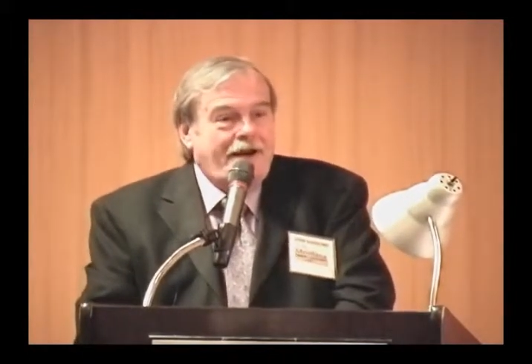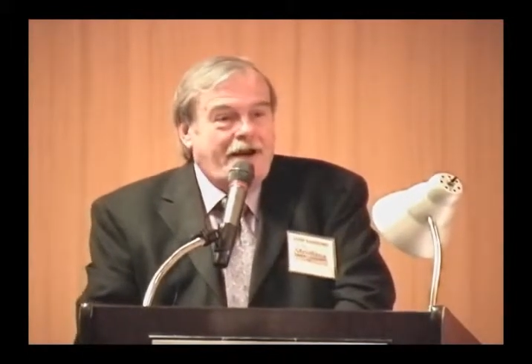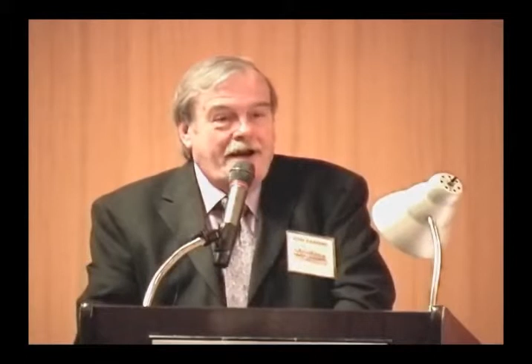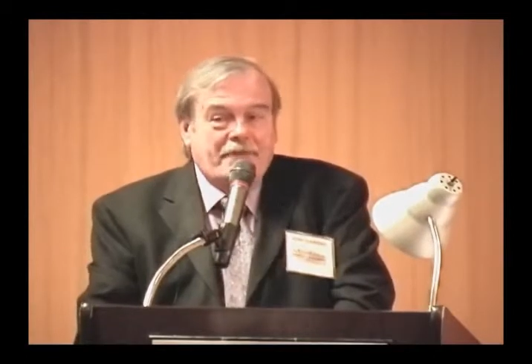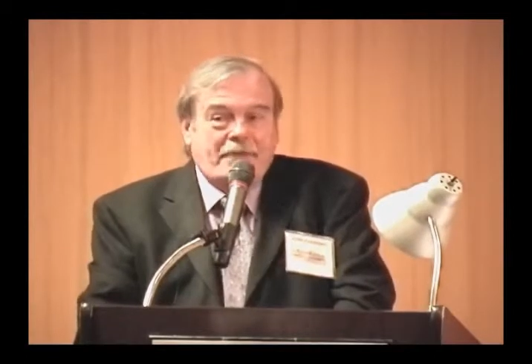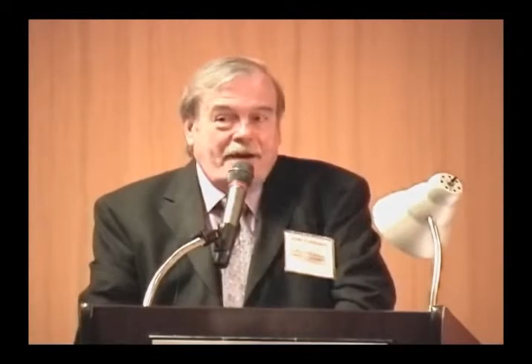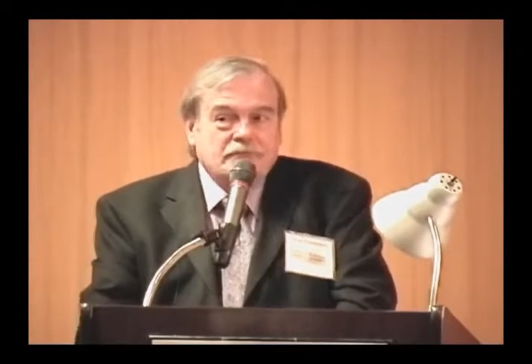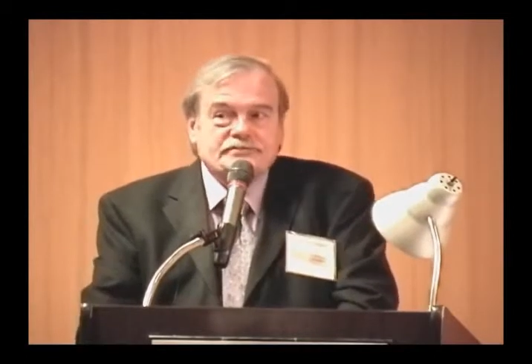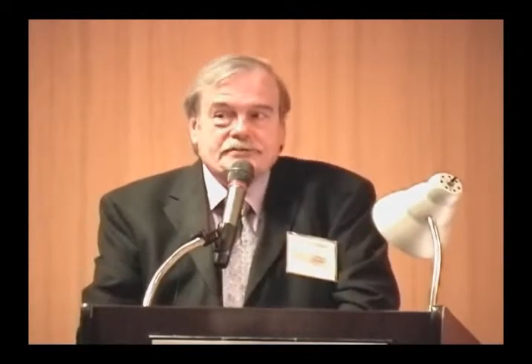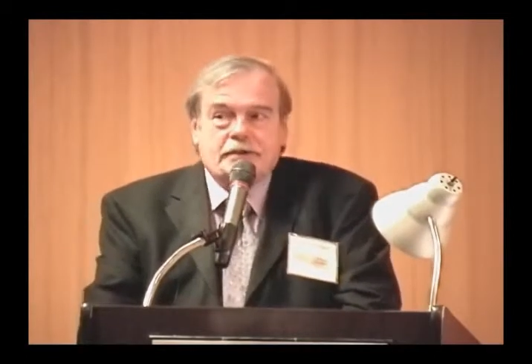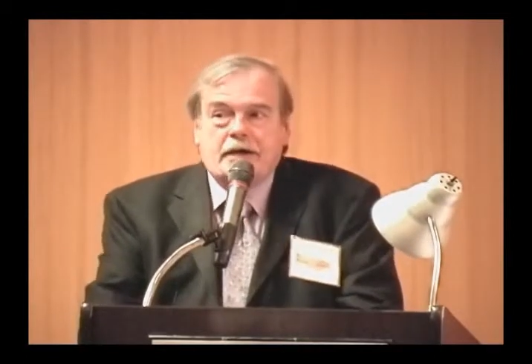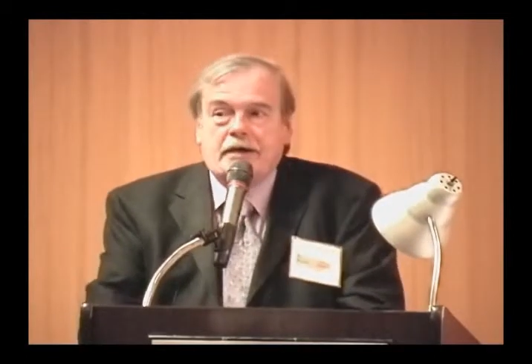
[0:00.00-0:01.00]
And that
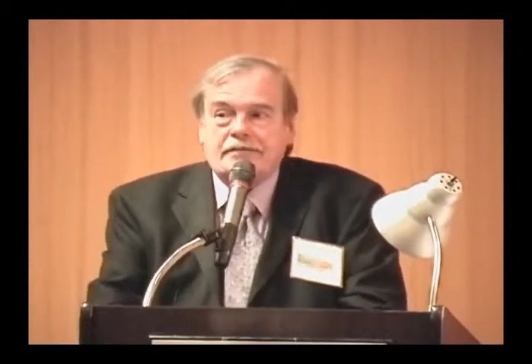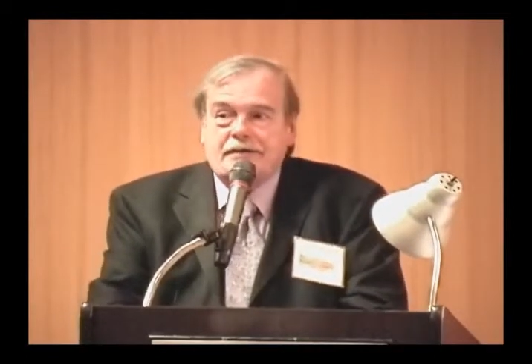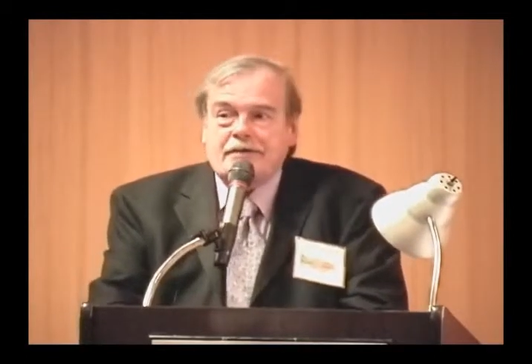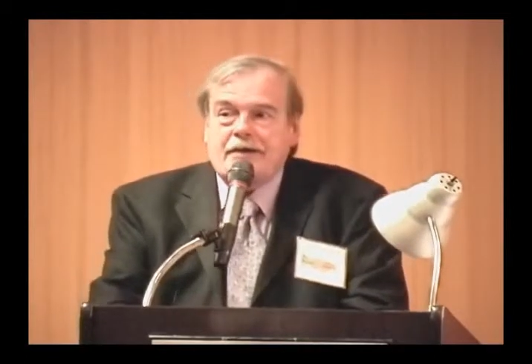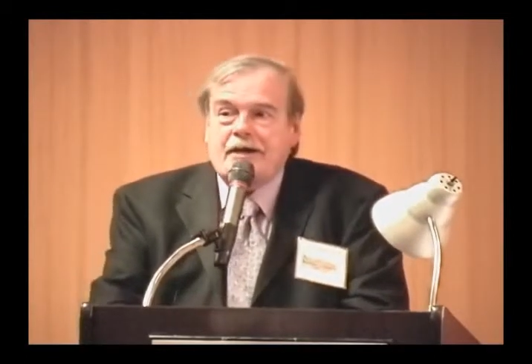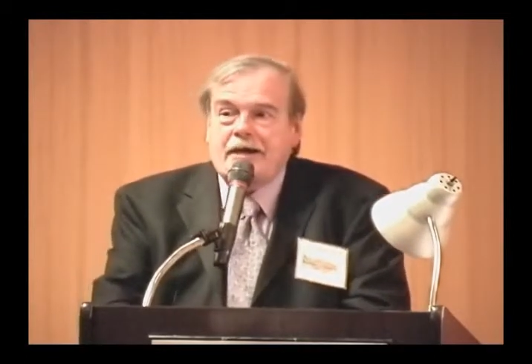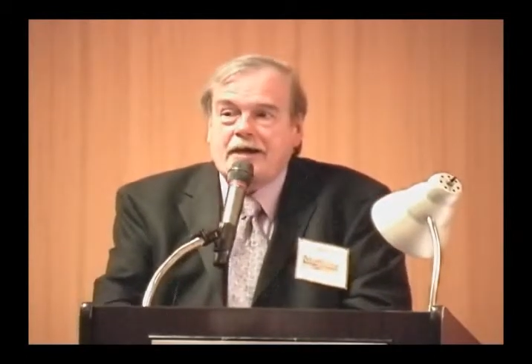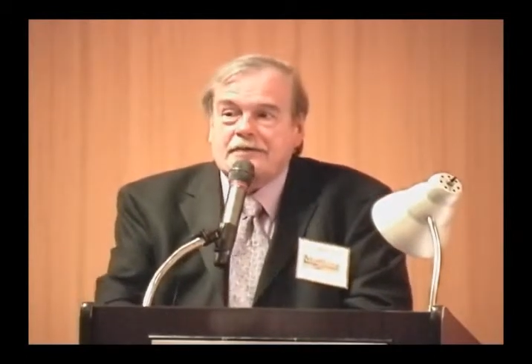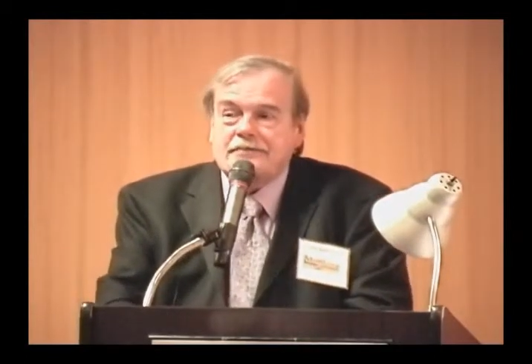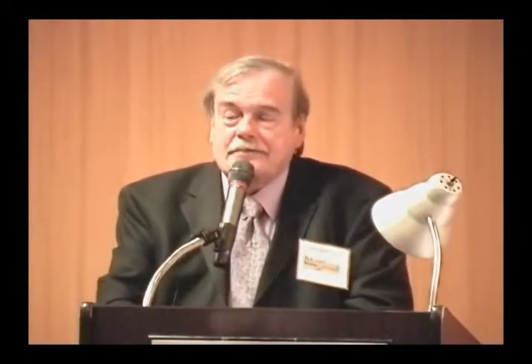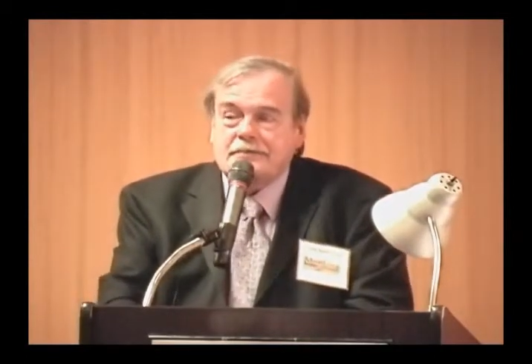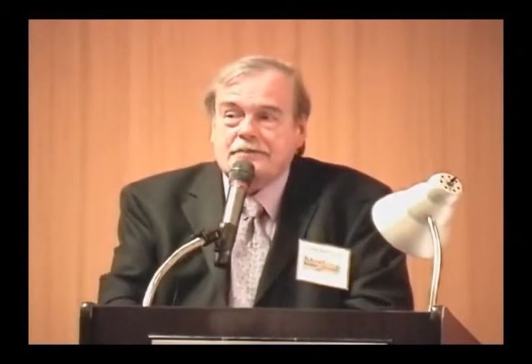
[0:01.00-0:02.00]
was that.
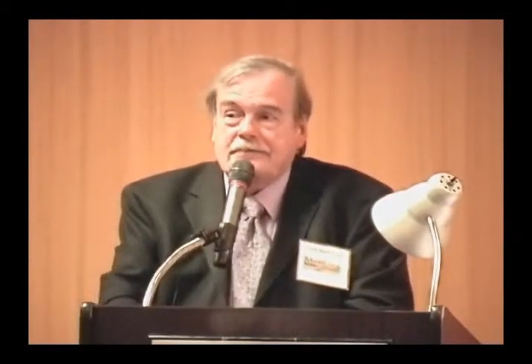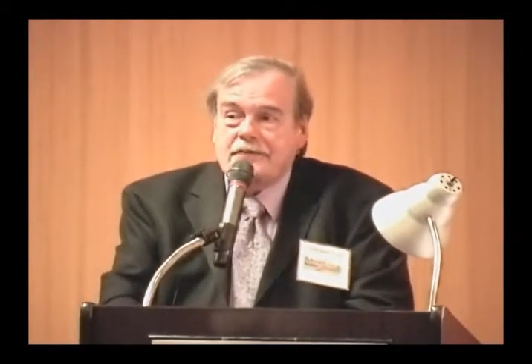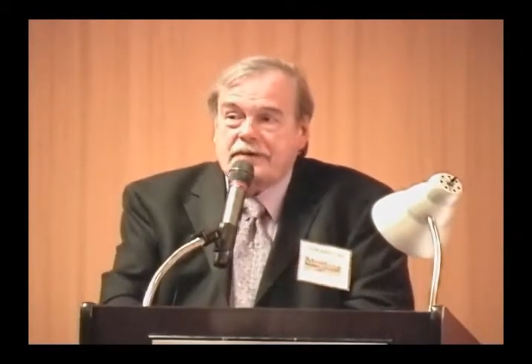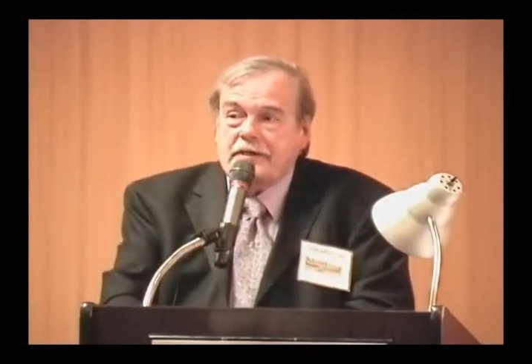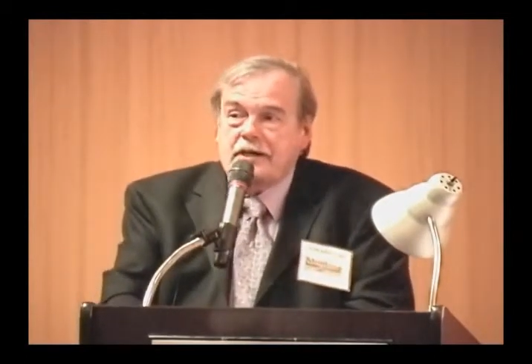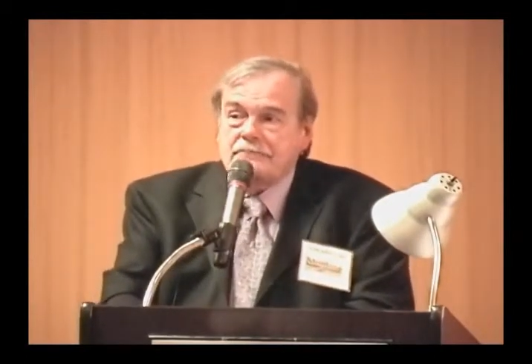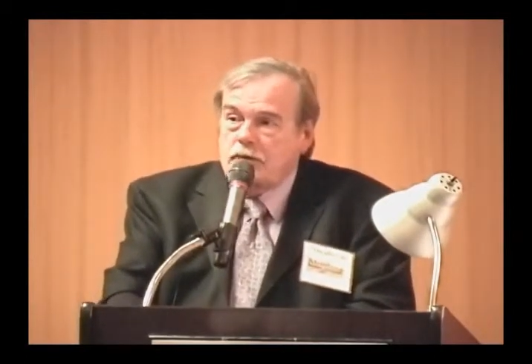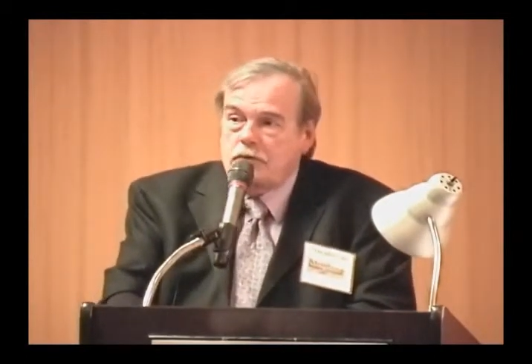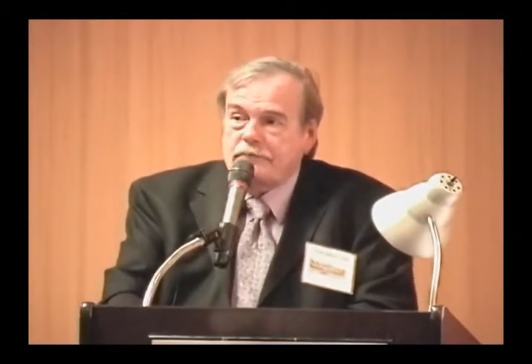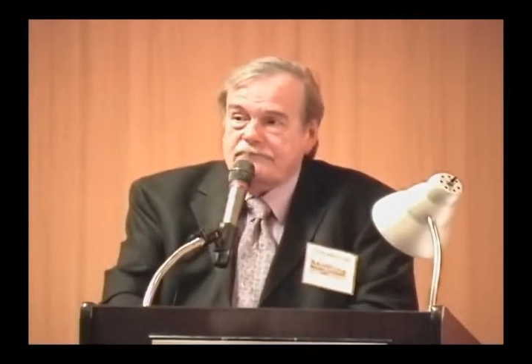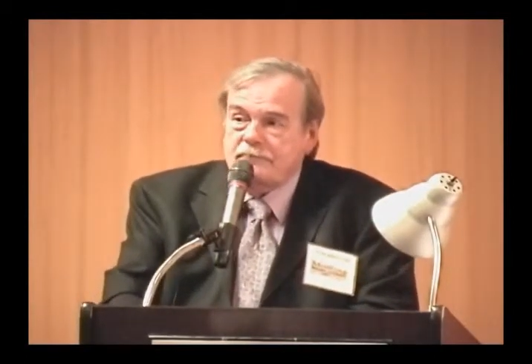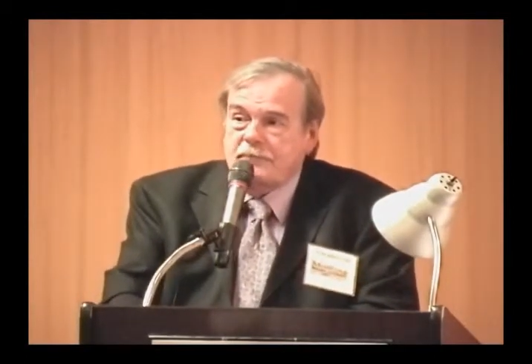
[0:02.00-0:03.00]
And uh, they gave
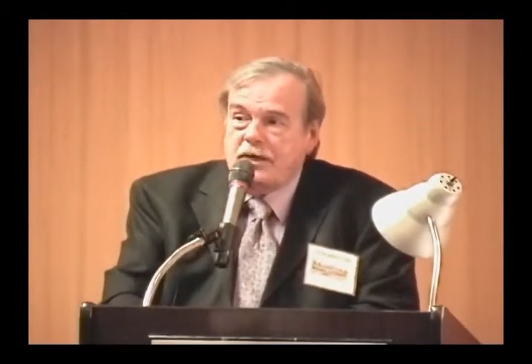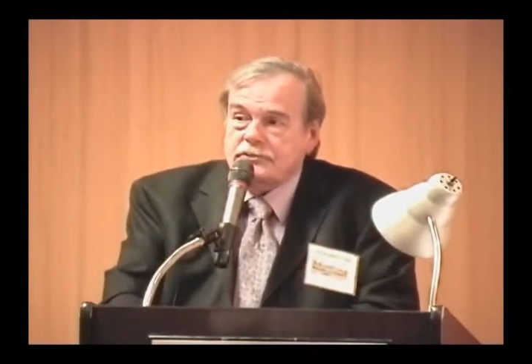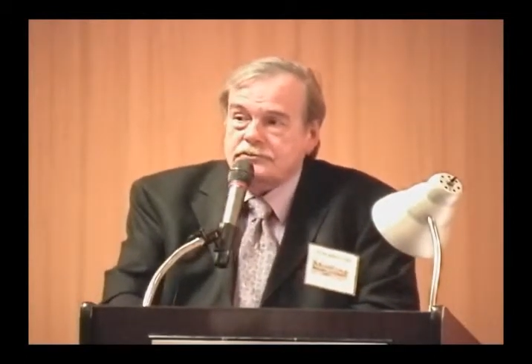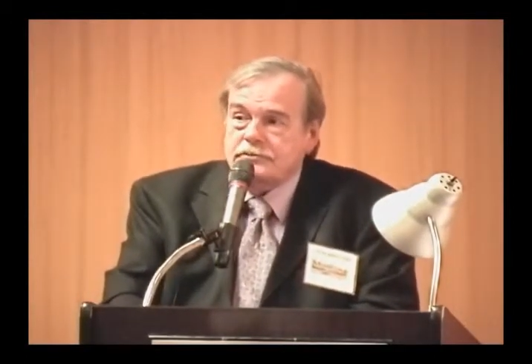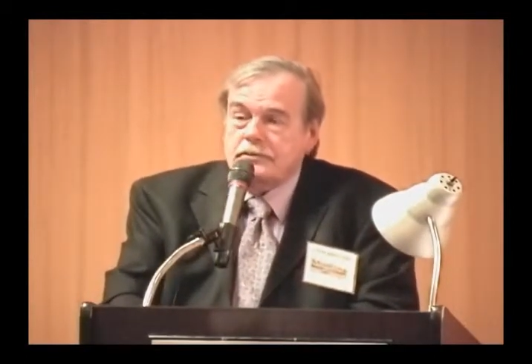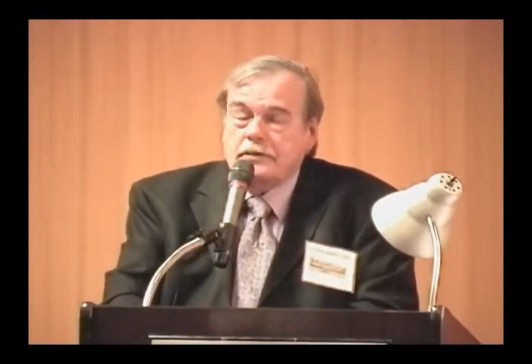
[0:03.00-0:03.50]
no information,